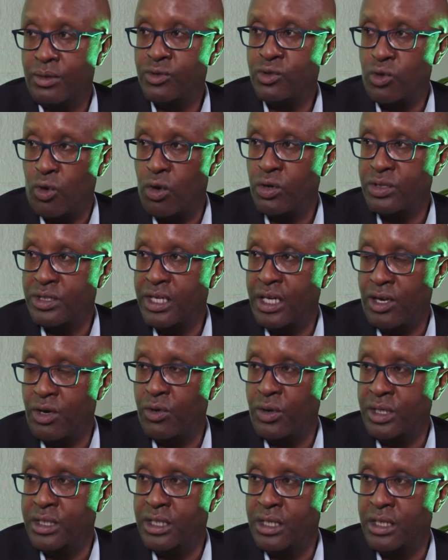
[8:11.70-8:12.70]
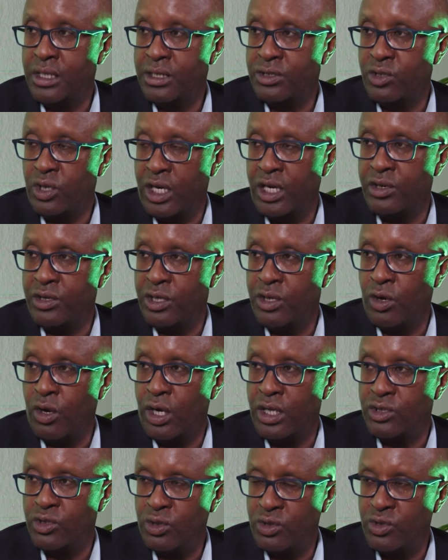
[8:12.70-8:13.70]
strong security
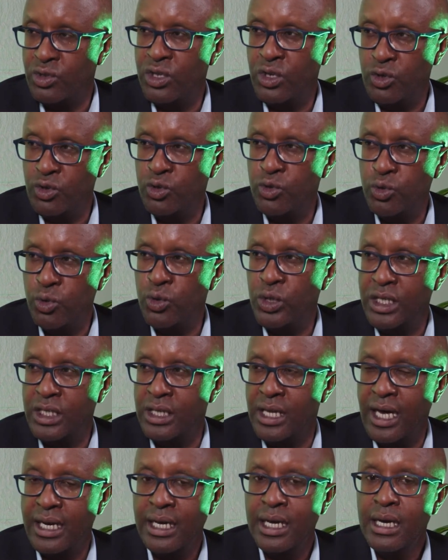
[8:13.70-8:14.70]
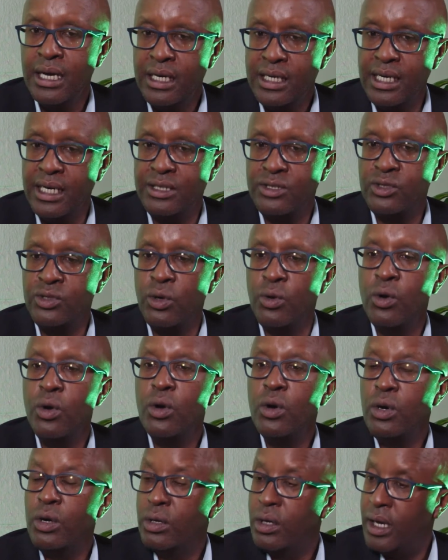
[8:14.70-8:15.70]
knowledge, because you do need that. Yes, so
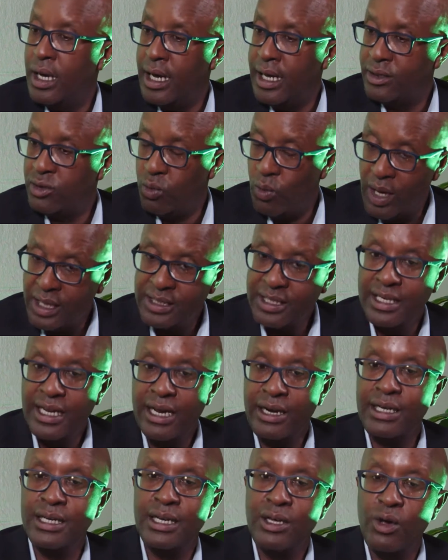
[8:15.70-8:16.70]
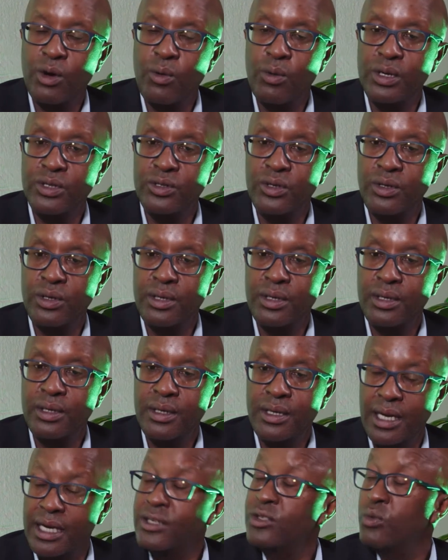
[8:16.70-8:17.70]
to answer directly your question,
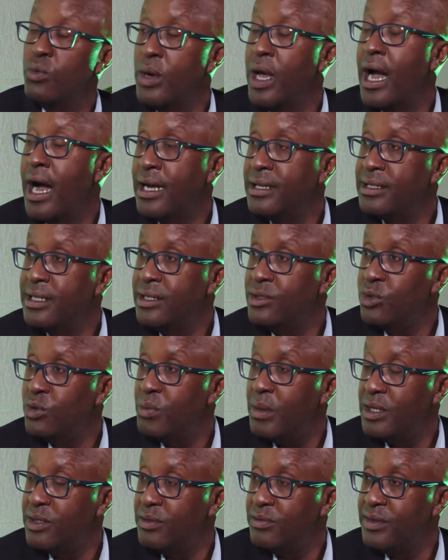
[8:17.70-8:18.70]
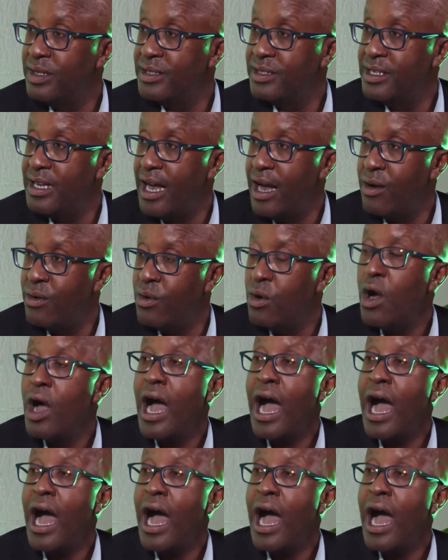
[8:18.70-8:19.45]
yes, we are asking too much of the CIO.